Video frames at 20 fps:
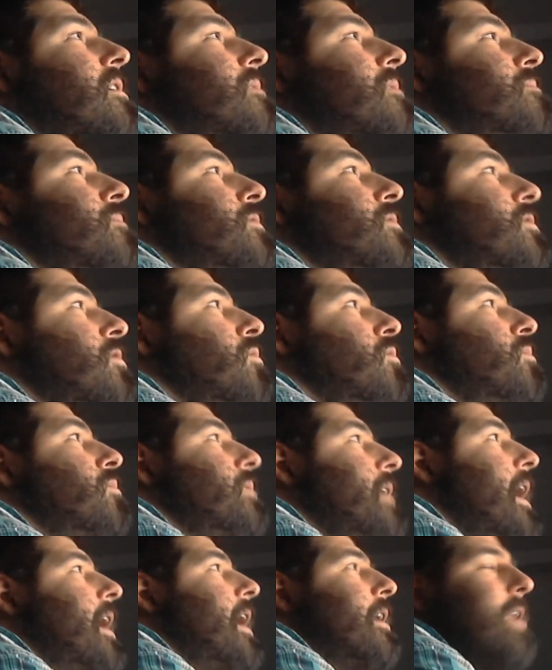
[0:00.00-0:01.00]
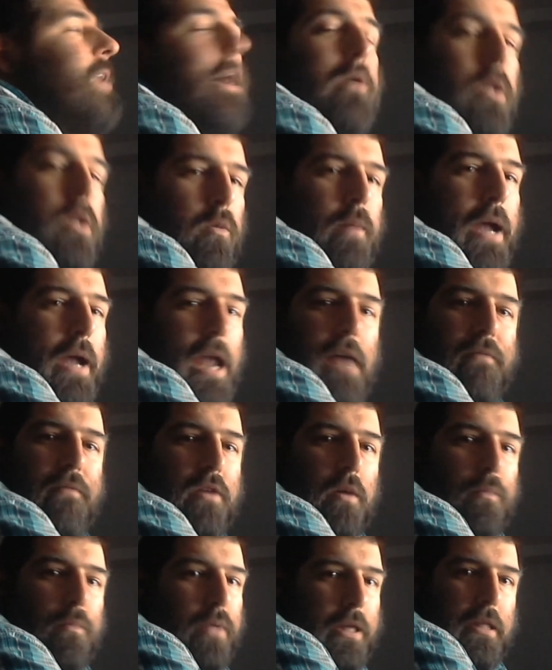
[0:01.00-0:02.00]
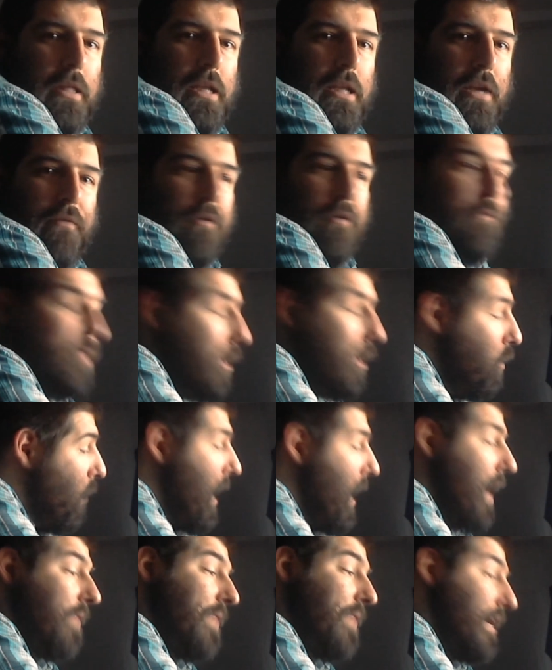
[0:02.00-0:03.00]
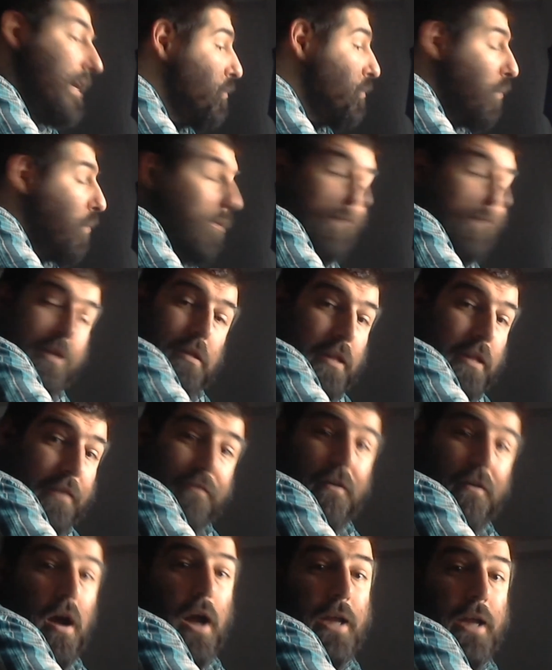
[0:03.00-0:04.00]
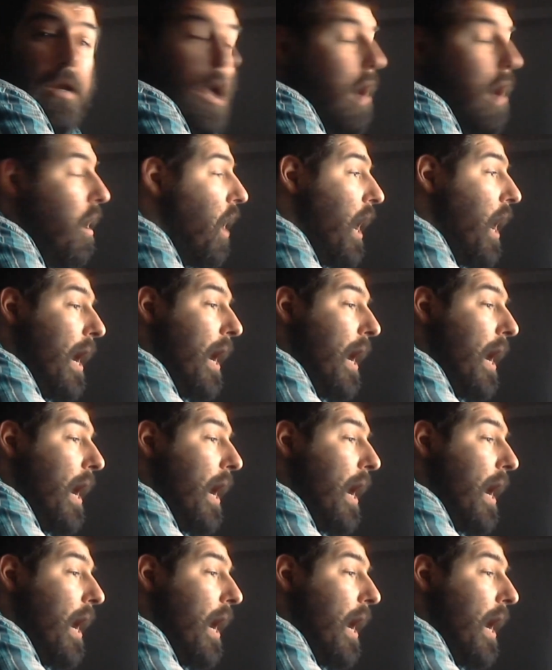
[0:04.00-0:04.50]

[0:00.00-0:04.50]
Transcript: Um, so yeah, now you might have a completely different view, and that's perfectly fine.